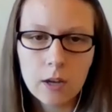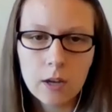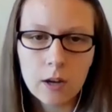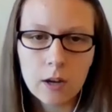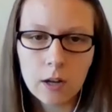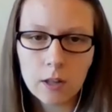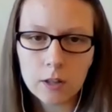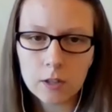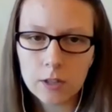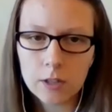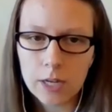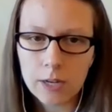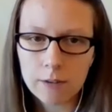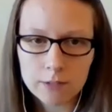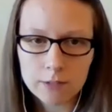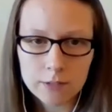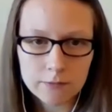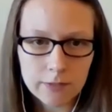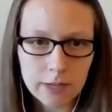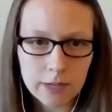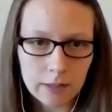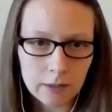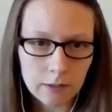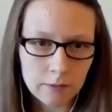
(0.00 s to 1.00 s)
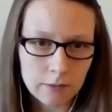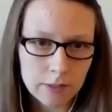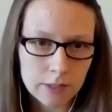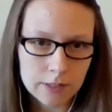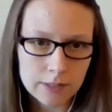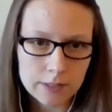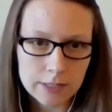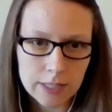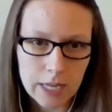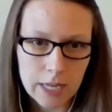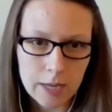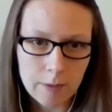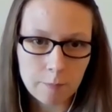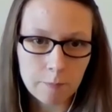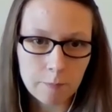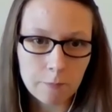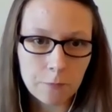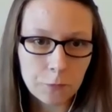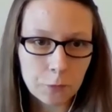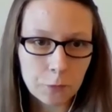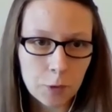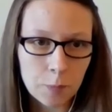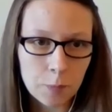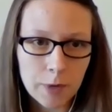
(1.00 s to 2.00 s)
So all graphs follow the
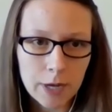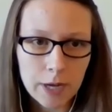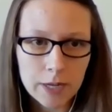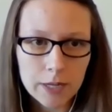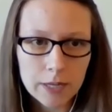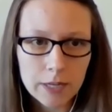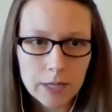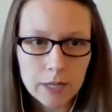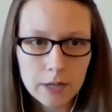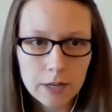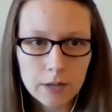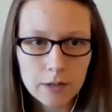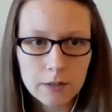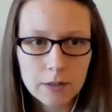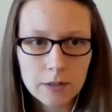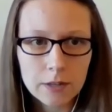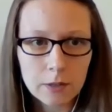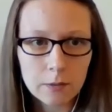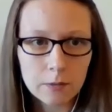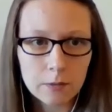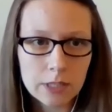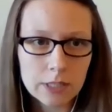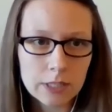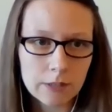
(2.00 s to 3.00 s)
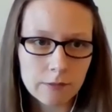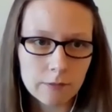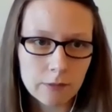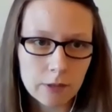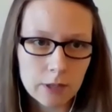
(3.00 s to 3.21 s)
same format here.